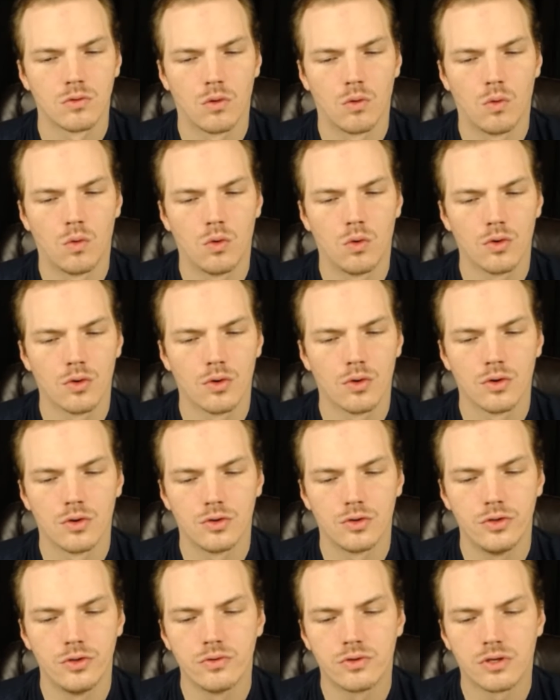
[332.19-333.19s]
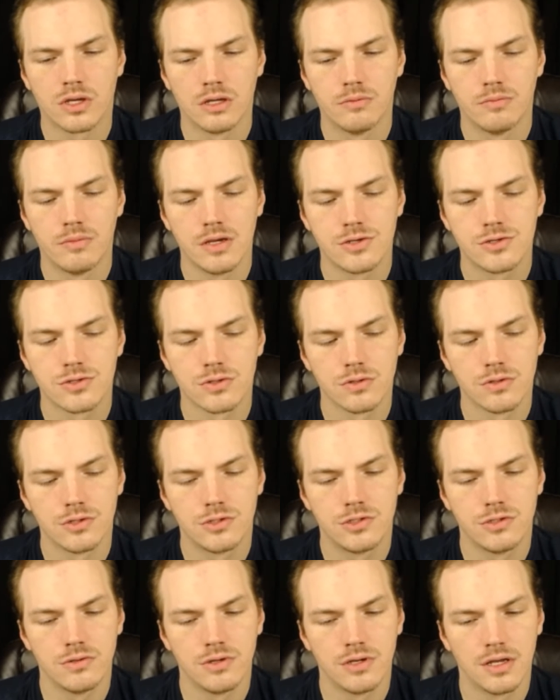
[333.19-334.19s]
or you can make sure
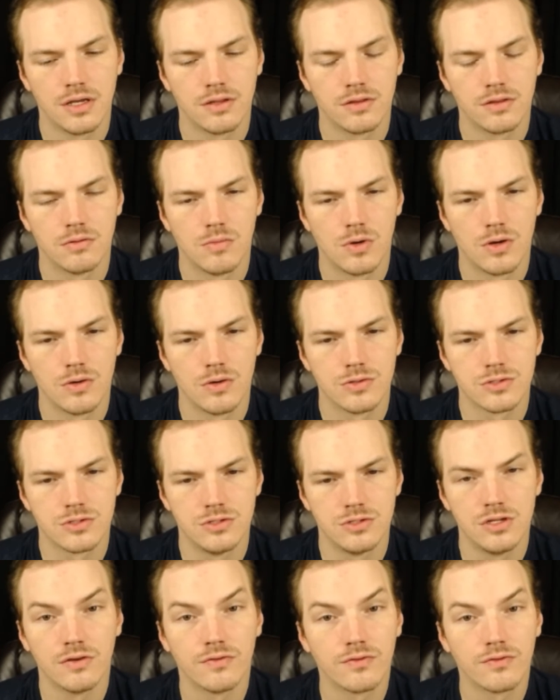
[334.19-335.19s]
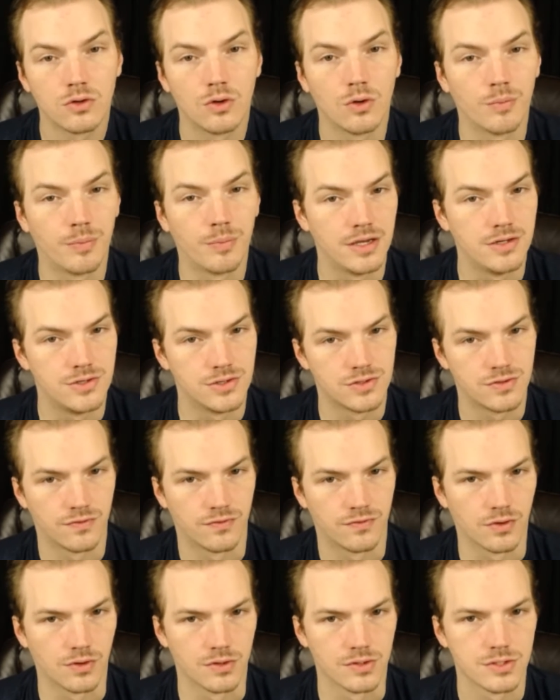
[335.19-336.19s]
that you hit the most difficult pages
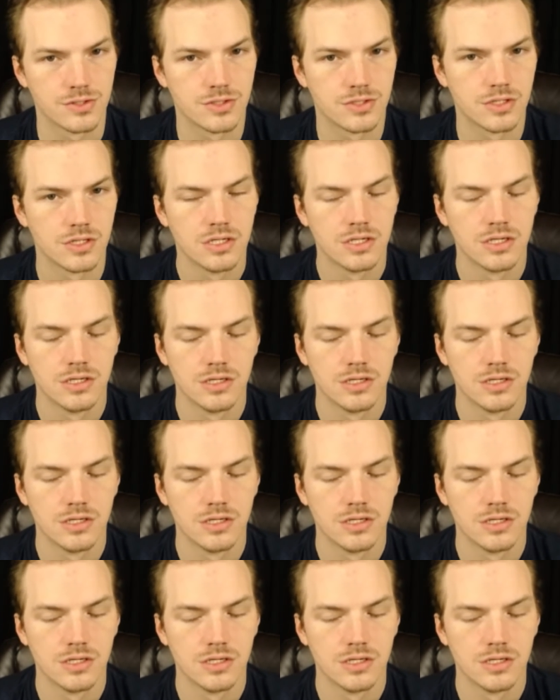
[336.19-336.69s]
first,